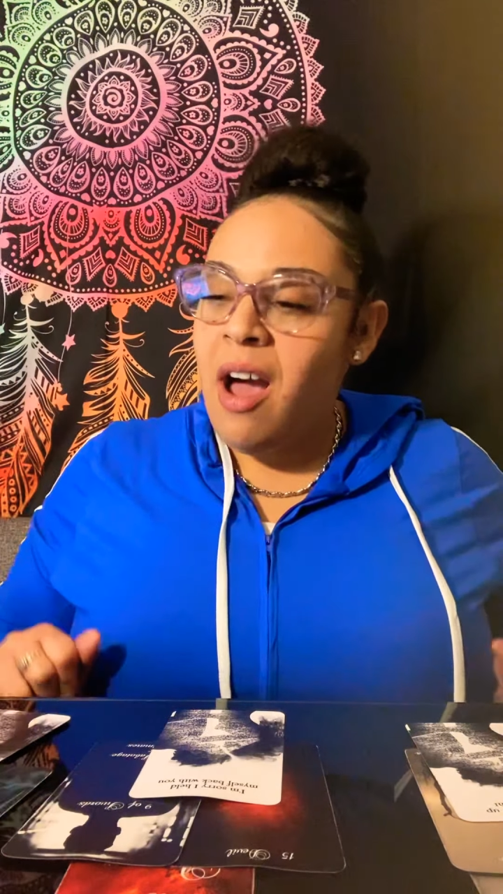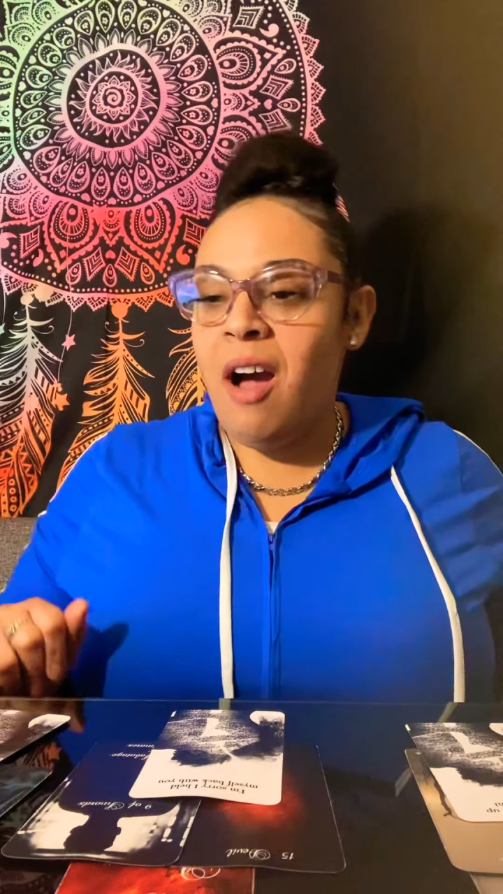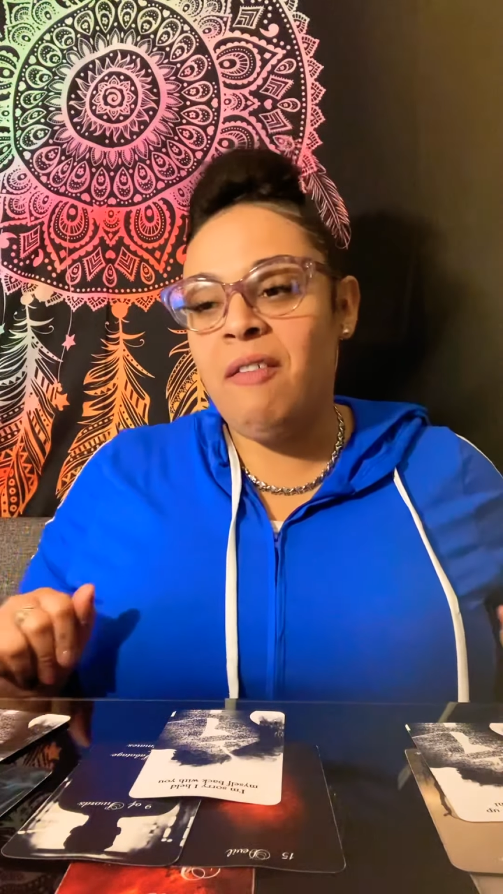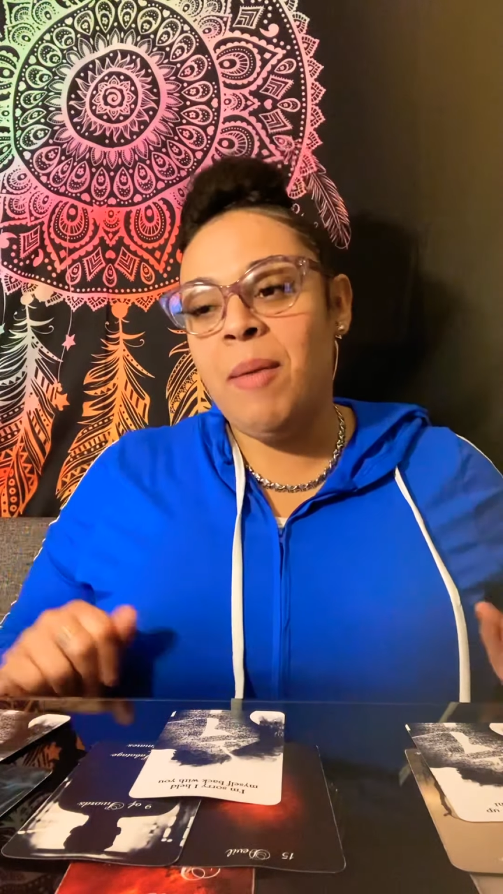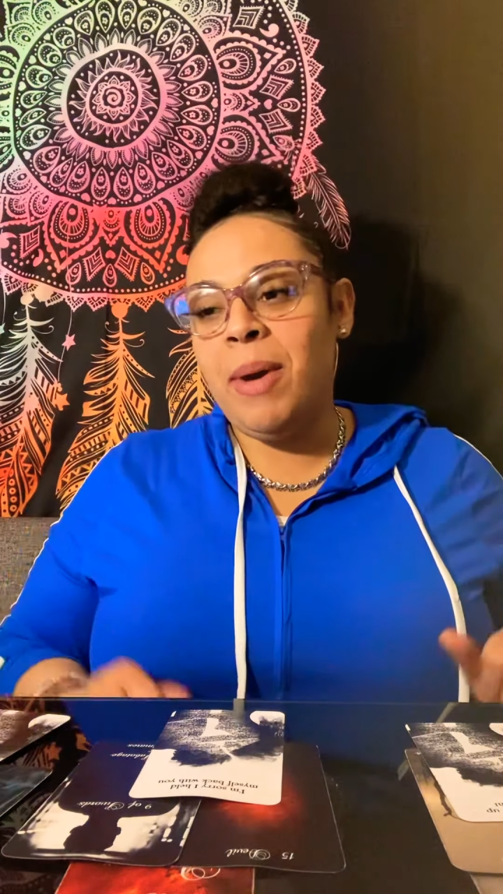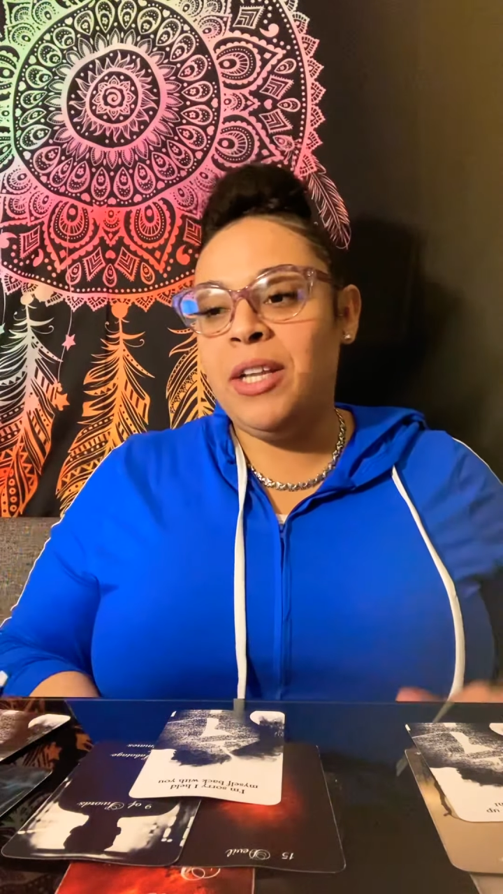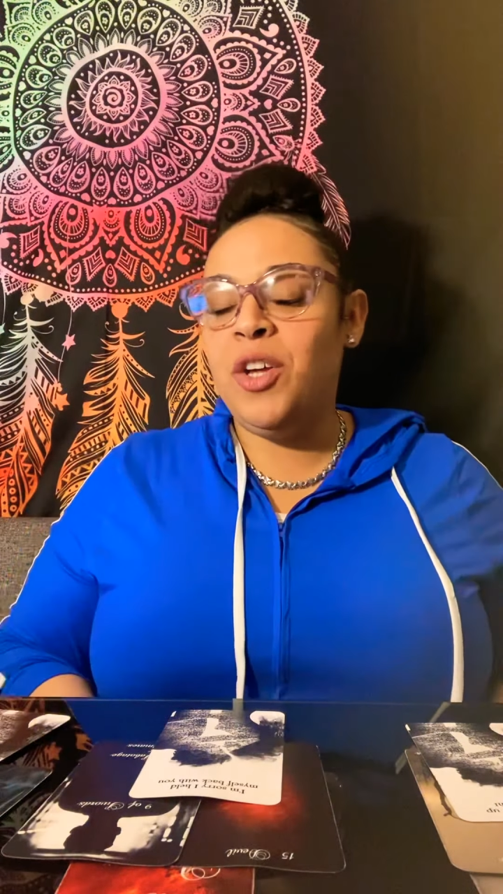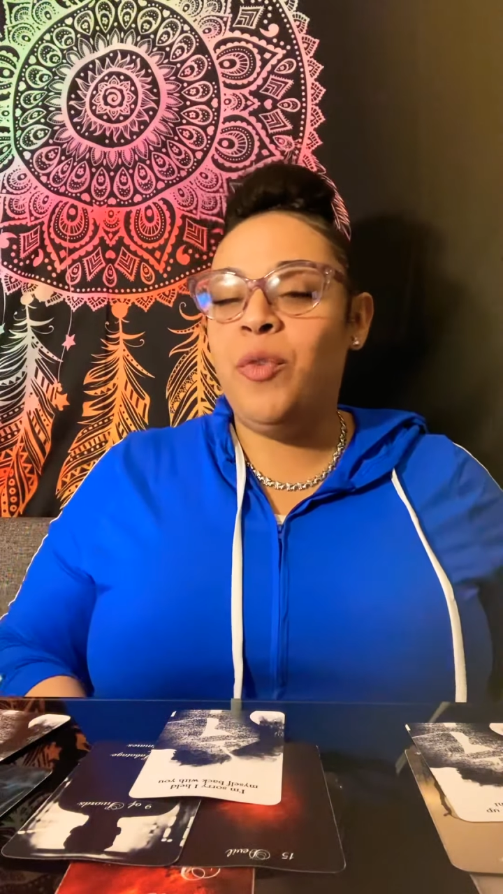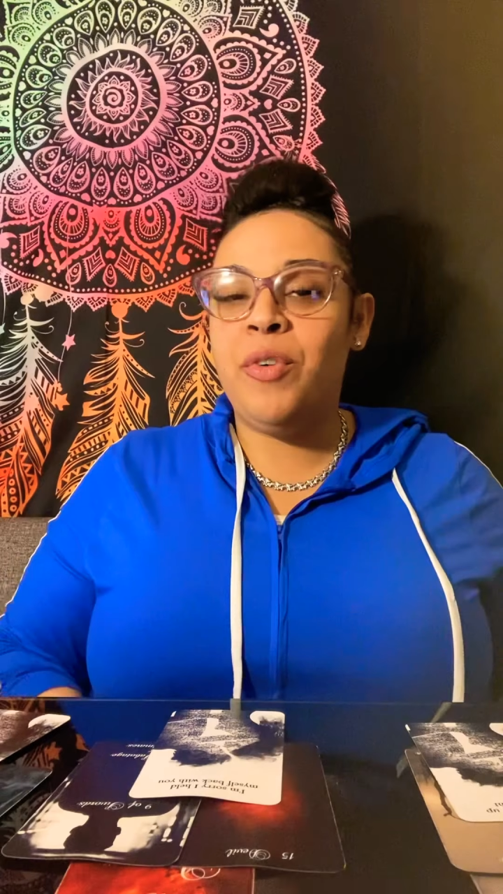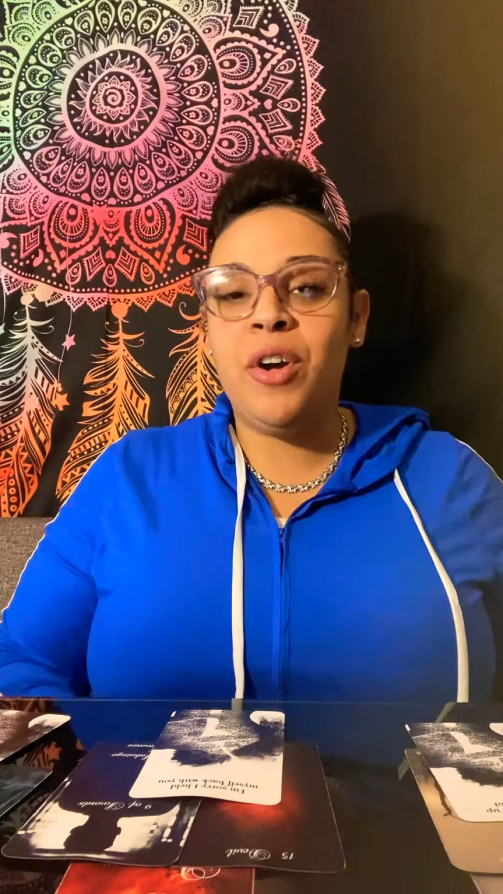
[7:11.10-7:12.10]
All right, my
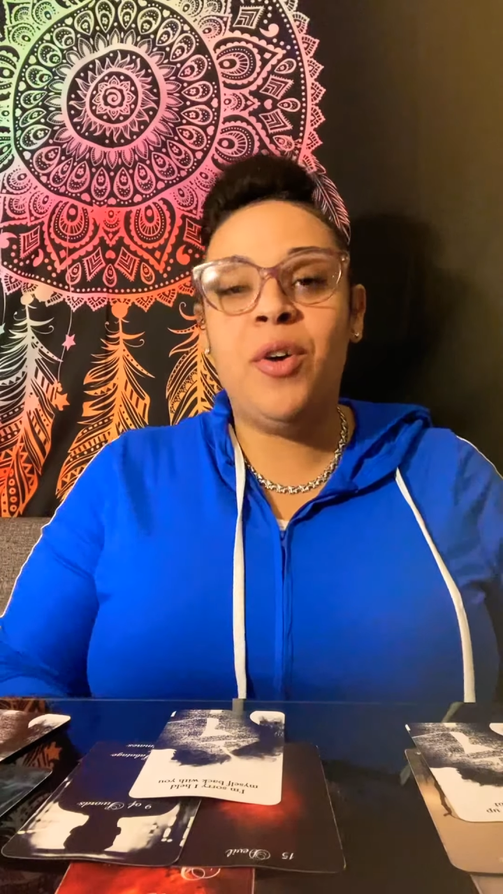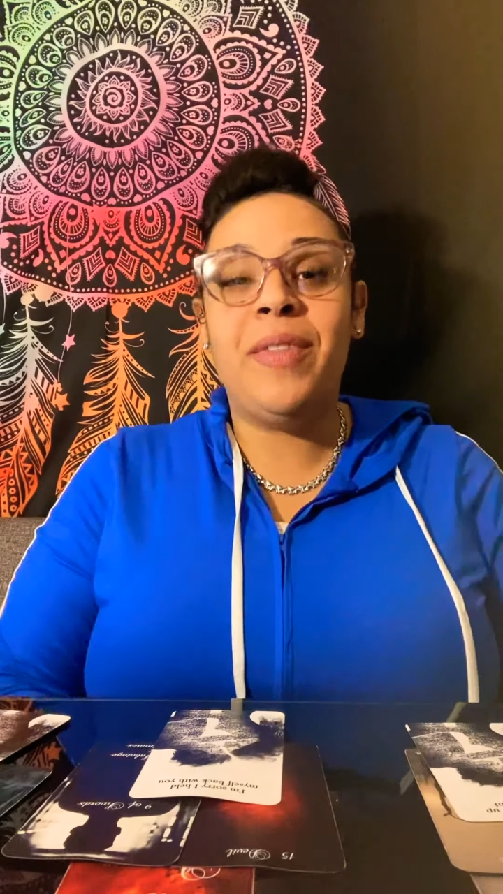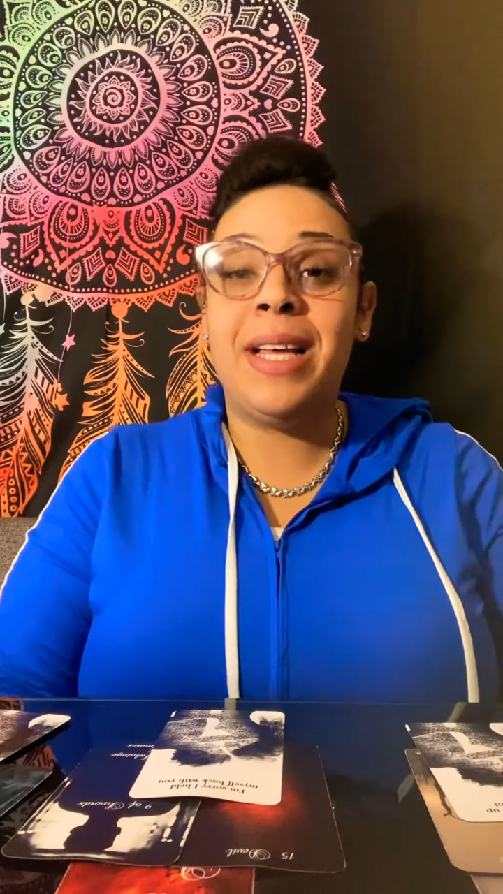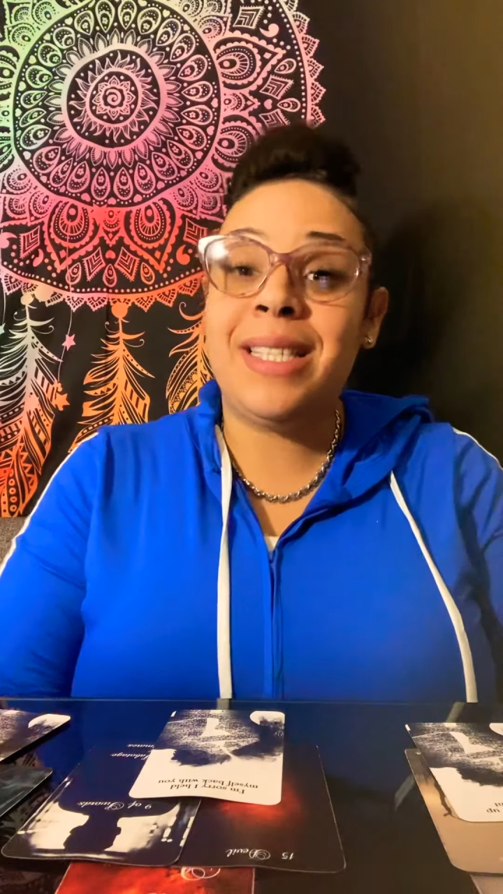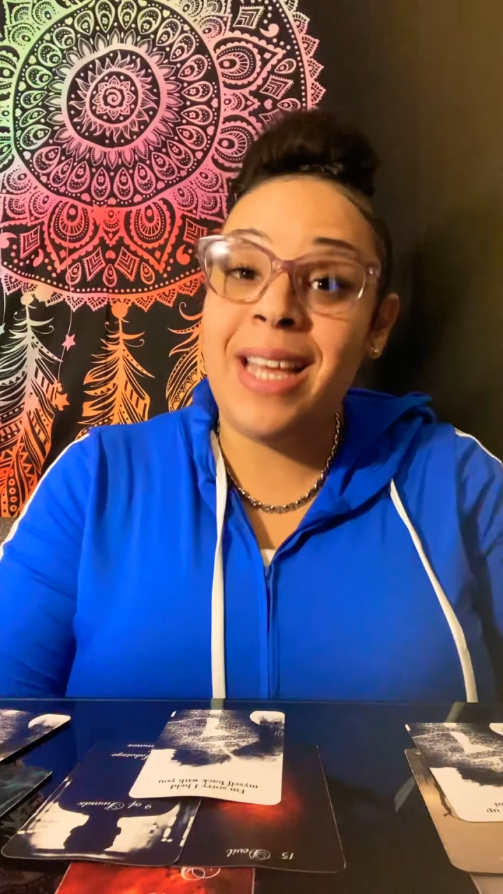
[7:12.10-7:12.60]
Leo Virgo, that's